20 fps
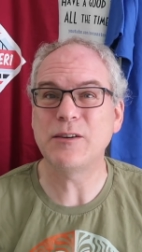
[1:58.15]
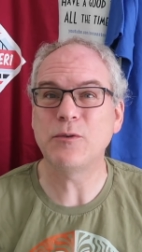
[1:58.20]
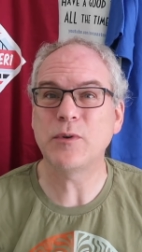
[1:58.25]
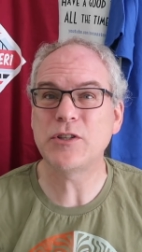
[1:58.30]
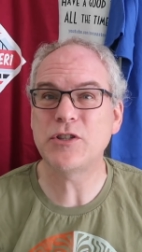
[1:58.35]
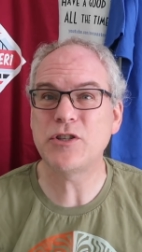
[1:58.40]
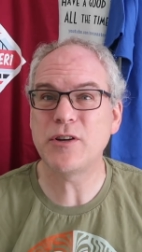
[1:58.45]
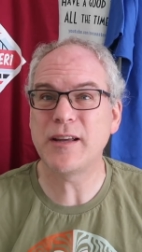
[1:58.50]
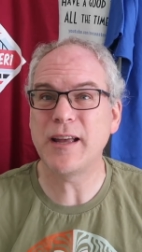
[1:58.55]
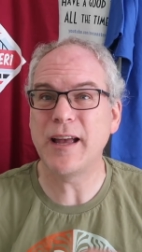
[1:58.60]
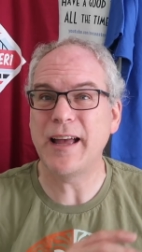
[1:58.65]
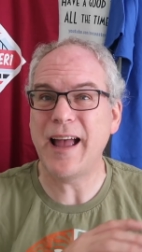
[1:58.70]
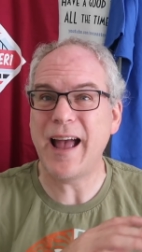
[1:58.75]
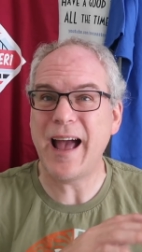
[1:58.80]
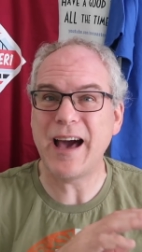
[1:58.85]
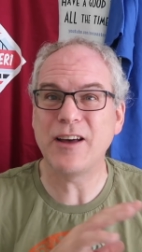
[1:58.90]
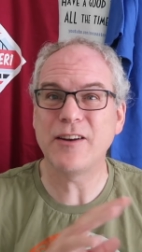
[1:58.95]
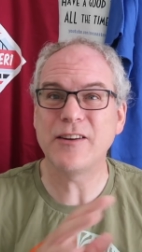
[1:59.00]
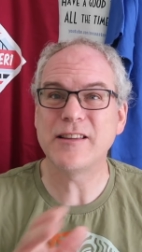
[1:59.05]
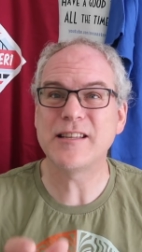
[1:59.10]
Once you get
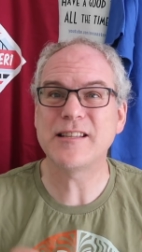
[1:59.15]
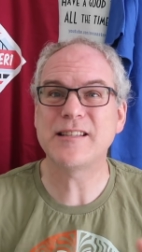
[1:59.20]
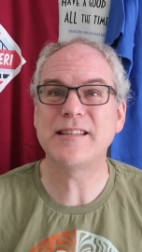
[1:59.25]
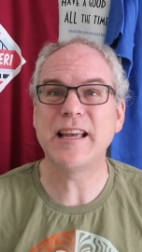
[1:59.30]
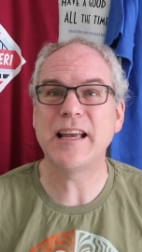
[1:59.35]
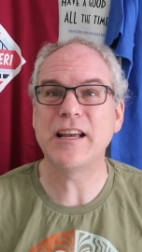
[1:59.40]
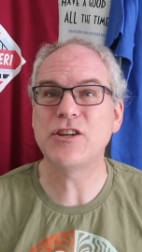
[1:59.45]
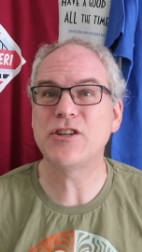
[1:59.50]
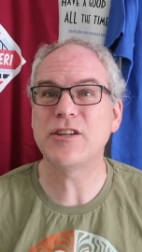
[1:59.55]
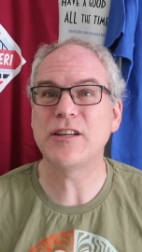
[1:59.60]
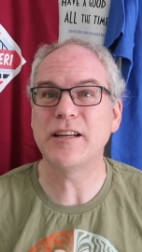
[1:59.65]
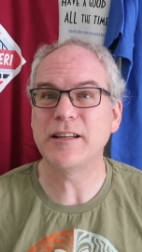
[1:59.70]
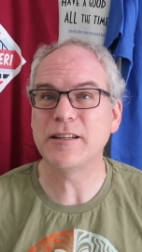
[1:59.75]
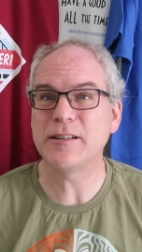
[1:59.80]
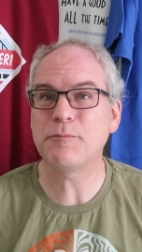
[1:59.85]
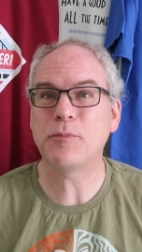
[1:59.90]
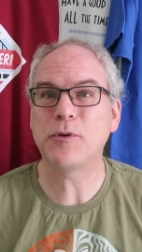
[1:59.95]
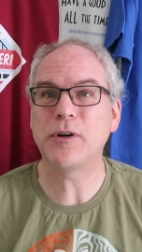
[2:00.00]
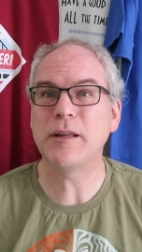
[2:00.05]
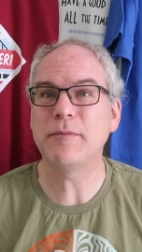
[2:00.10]
out of the station,
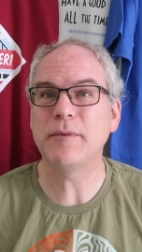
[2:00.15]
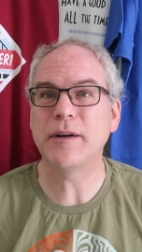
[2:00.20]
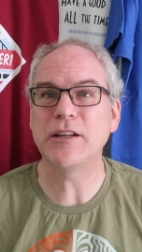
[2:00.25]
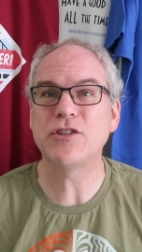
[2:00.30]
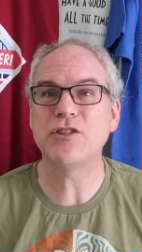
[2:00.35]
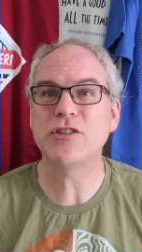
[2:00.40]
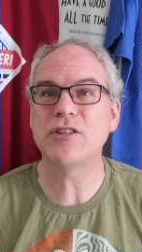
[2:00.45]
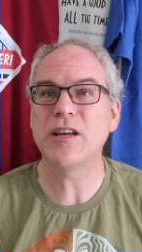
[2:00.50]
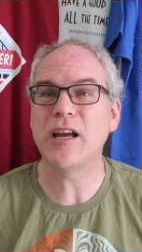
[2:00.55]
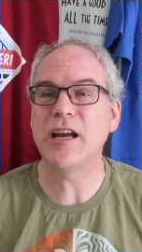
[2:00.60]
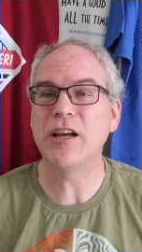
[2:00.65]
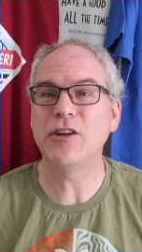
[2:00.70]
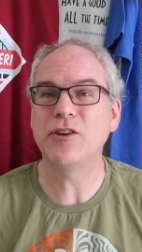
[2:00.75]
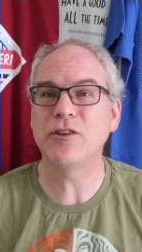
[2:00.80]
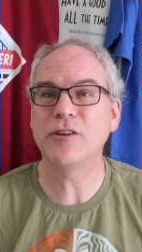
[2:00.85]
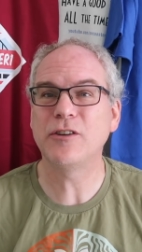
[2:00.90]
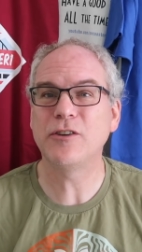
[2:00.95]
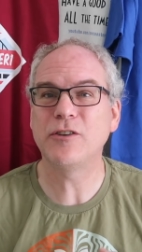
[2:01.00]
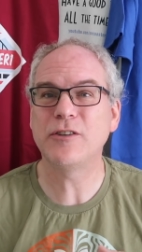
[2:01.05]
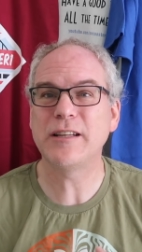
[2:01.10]
it's pretty much
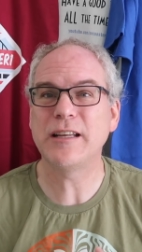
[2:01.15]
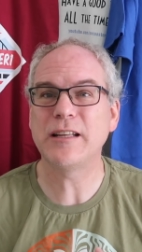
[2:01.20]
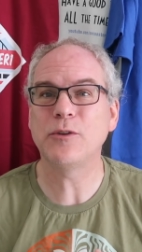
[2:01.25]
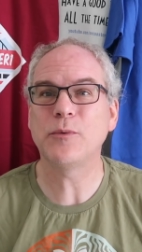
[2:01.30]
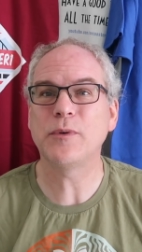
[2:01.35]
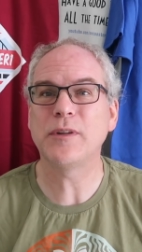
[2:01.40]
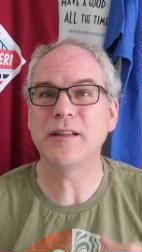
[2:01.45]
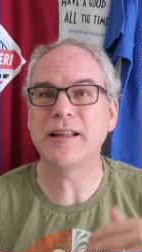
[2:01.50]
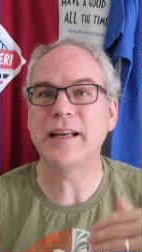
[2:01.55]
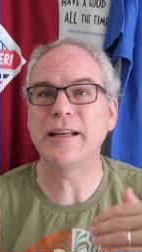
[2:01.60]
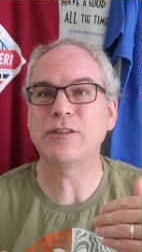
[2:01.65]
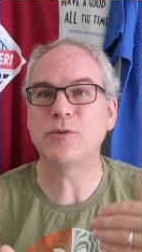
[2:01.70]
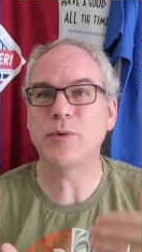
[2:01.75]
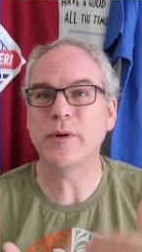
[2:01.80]
you're dealing with like